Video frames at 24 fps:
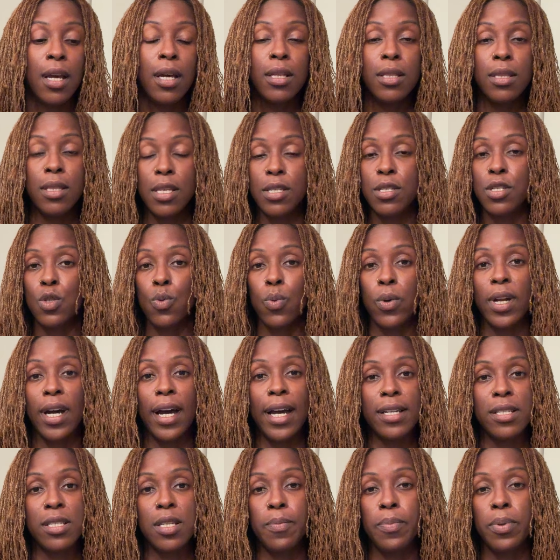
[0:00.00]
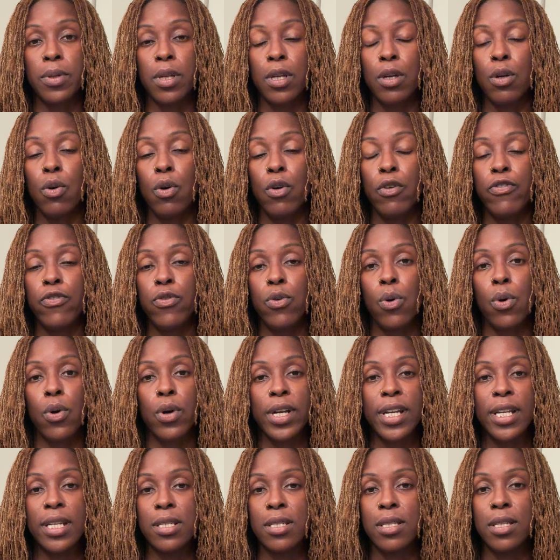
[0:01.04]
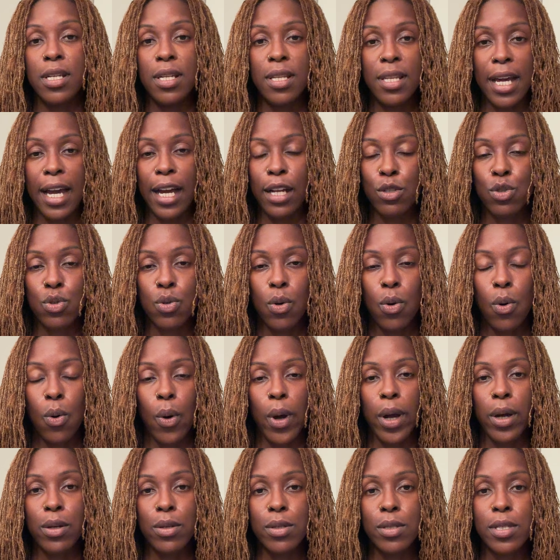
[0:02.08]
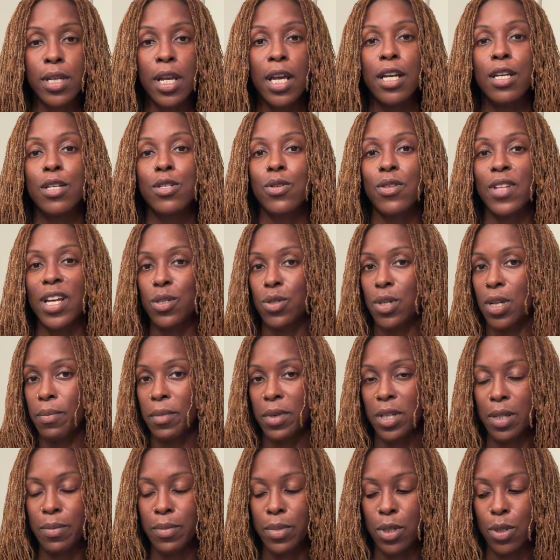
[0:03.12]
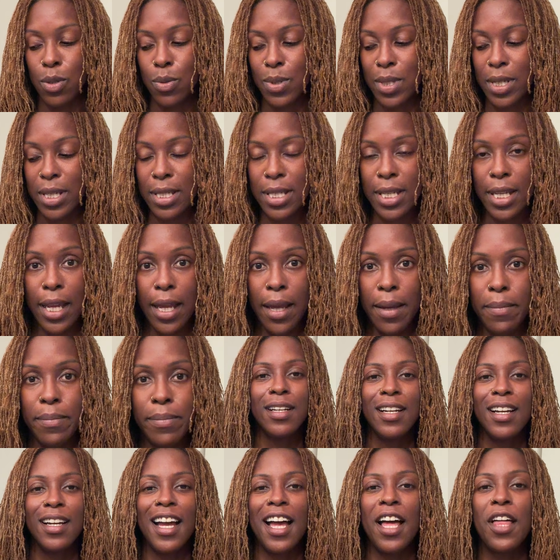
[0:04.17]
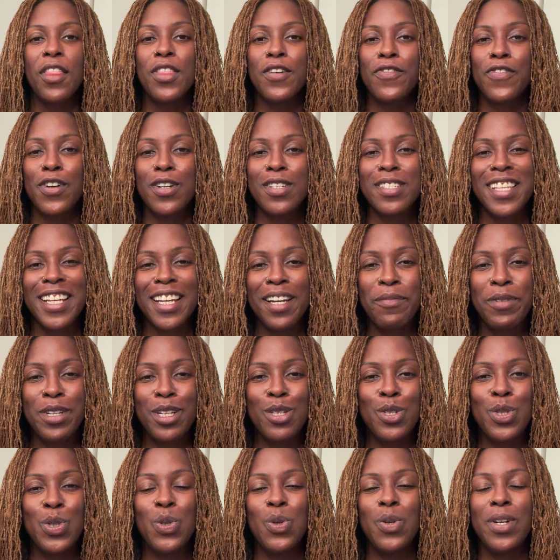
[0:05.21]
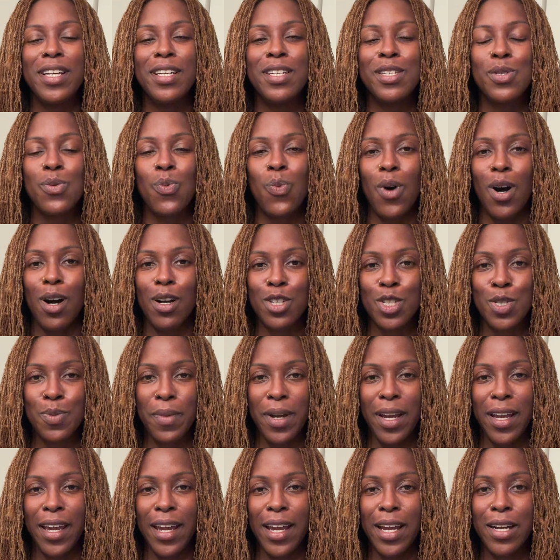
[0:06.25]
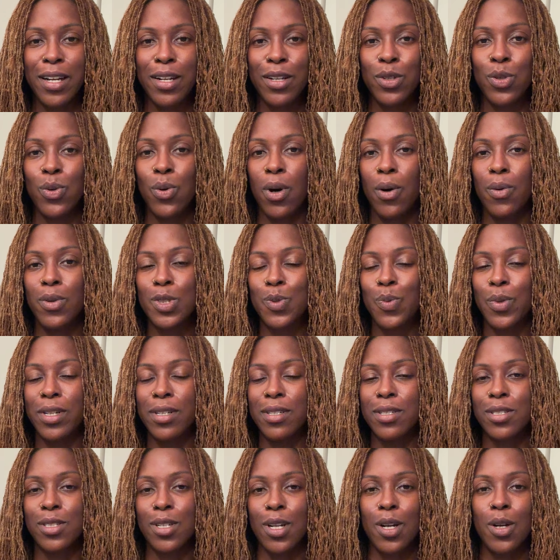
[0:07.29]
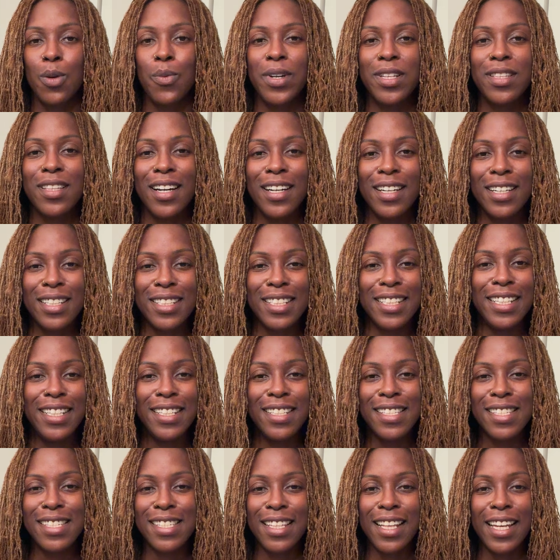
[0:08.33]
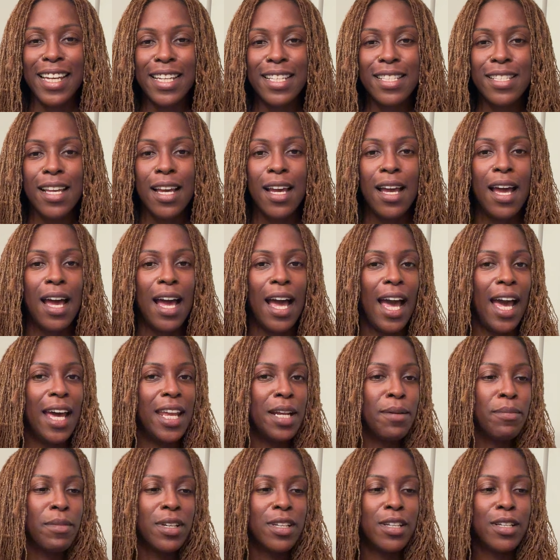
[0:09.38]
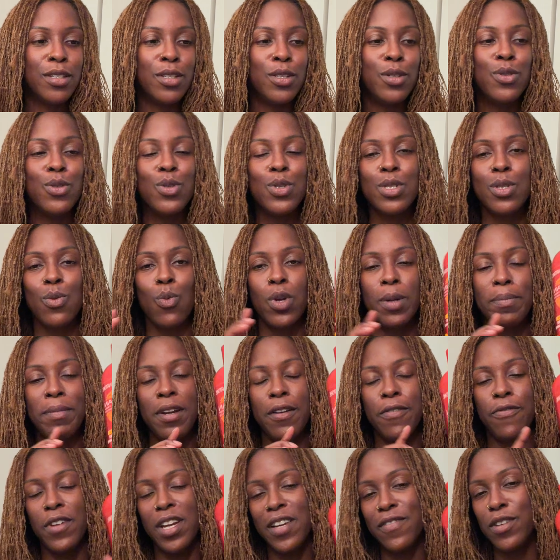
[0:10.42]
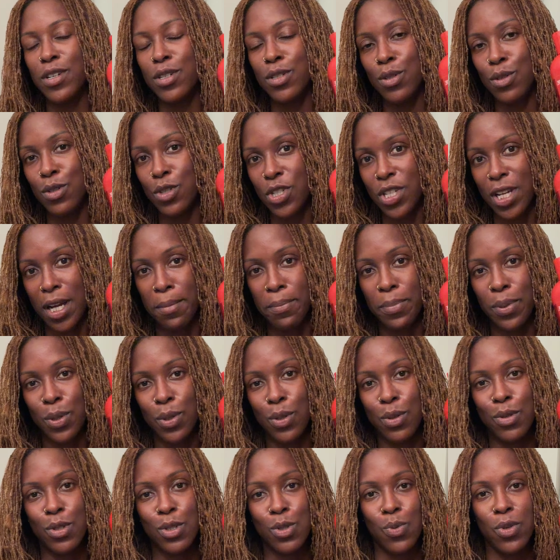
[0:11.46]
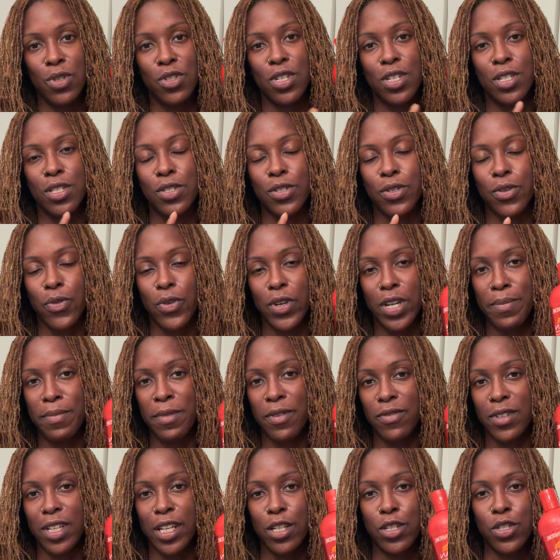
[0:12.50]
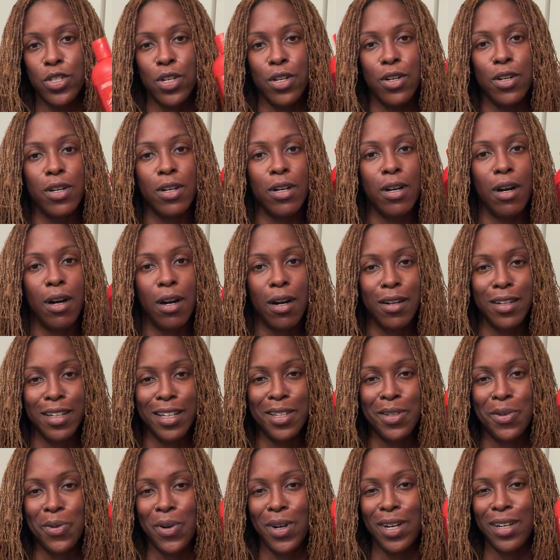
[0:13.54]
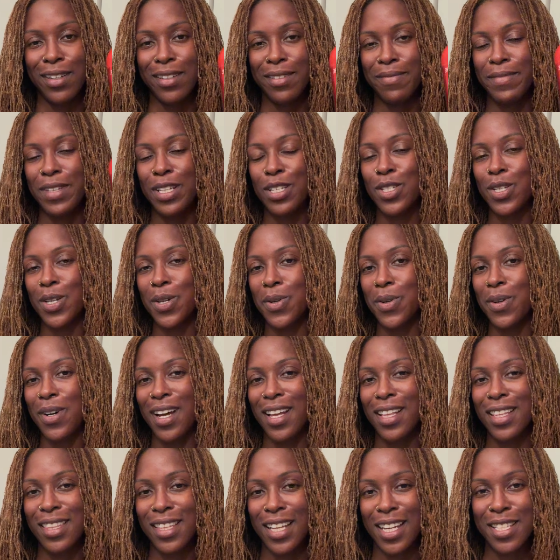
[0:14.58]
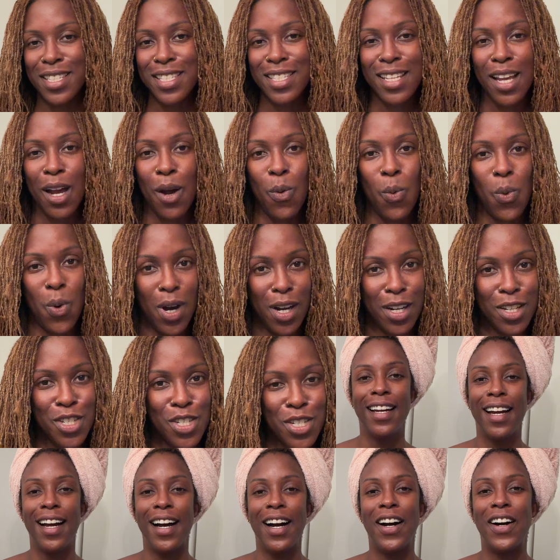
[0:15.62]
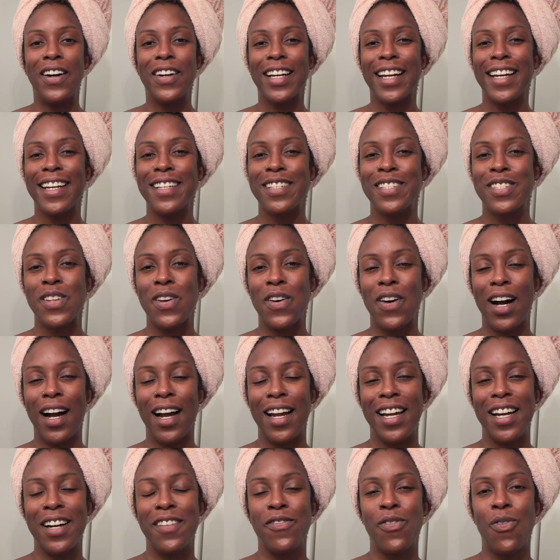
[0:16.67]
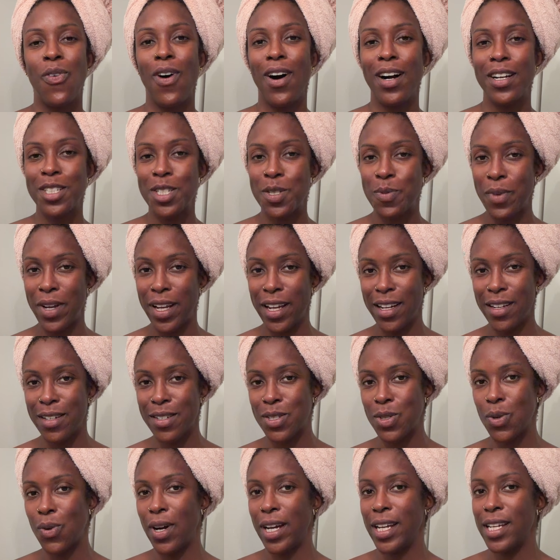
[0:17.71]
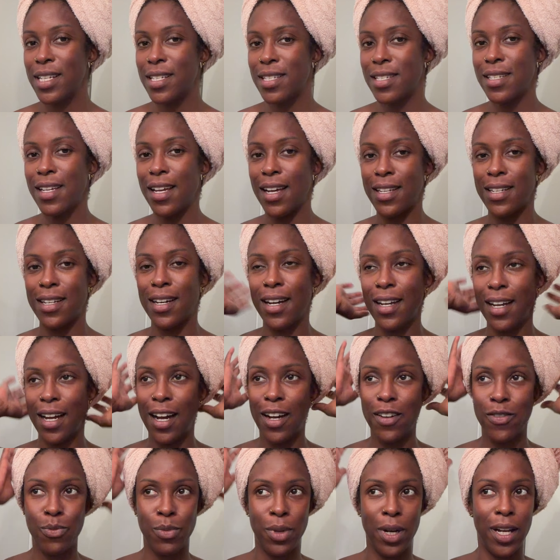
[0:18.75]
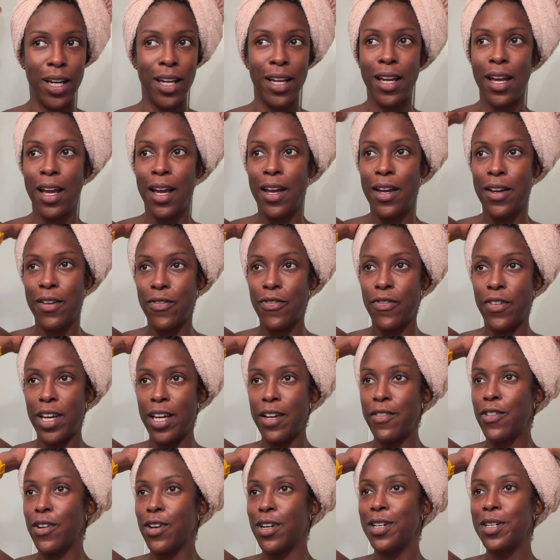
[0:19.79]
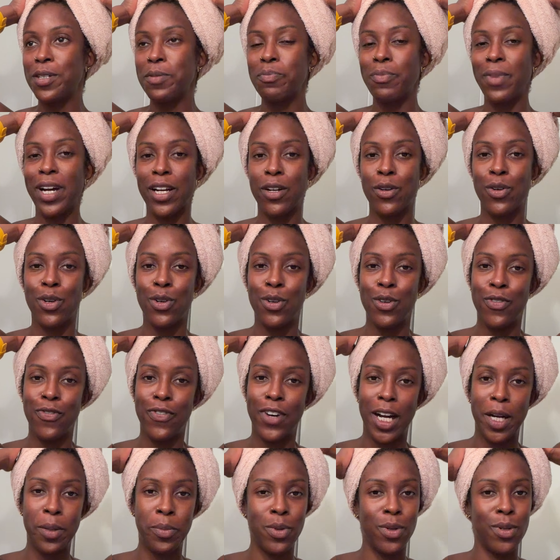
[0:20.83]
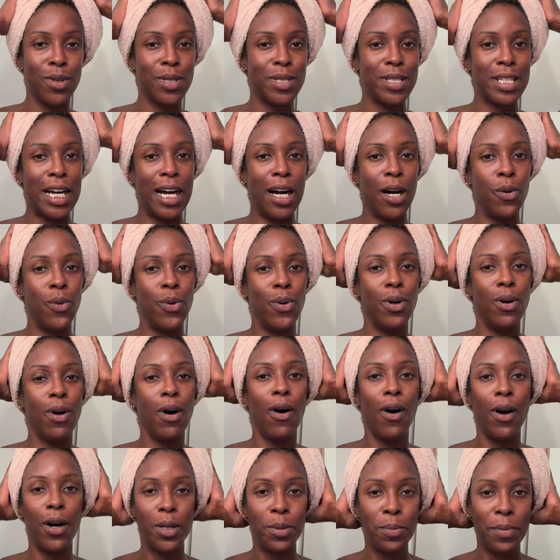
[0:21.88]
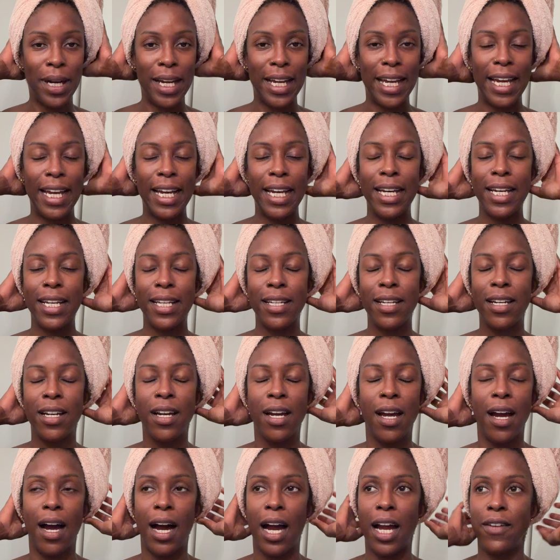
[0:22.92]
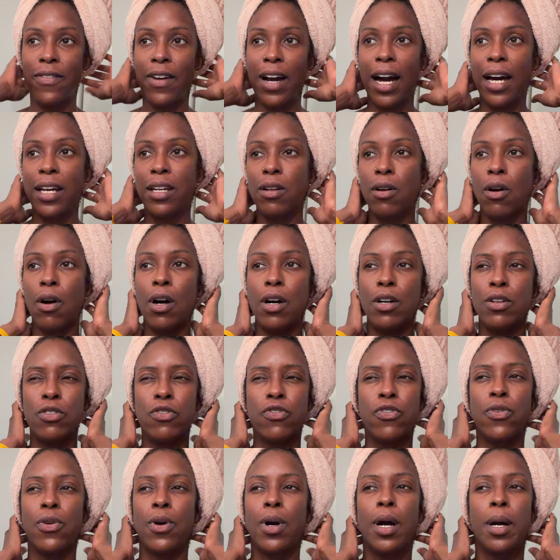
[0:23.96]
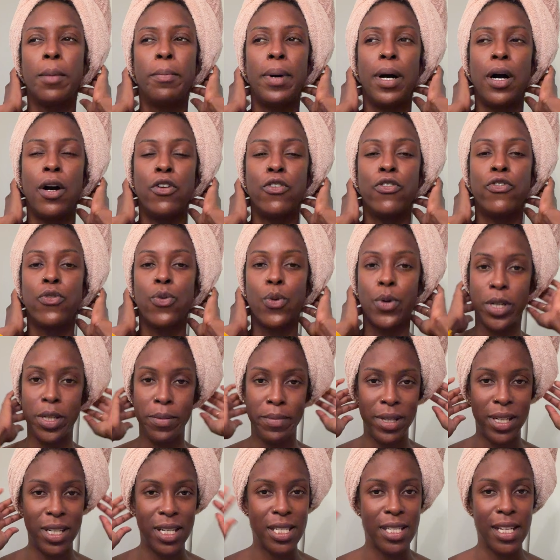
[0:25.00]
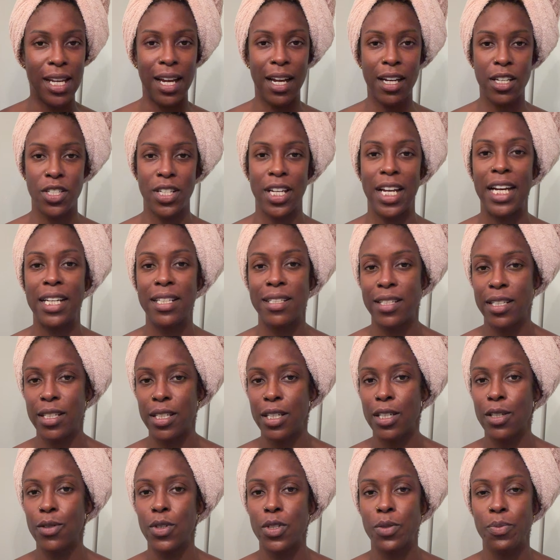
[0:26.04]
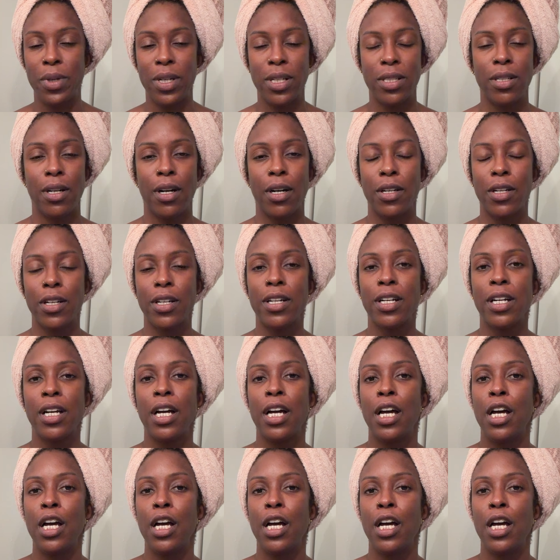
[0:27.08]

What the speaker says: This is what I typically go for, is the natural oils. So that's what I'm gonna be using today. The first thing I'm gonna do is wash my hair. You always wanna start with a clean slate. And I'm gonna use one of my favorite new shampoos, which is Cream of Nature Argan Oil. So let's wash. Okay, so I have washed my hair twice and I have my favorite microfiber towel on my head. I've had it on for about 40 minutes. I actually had dinner with my daughter.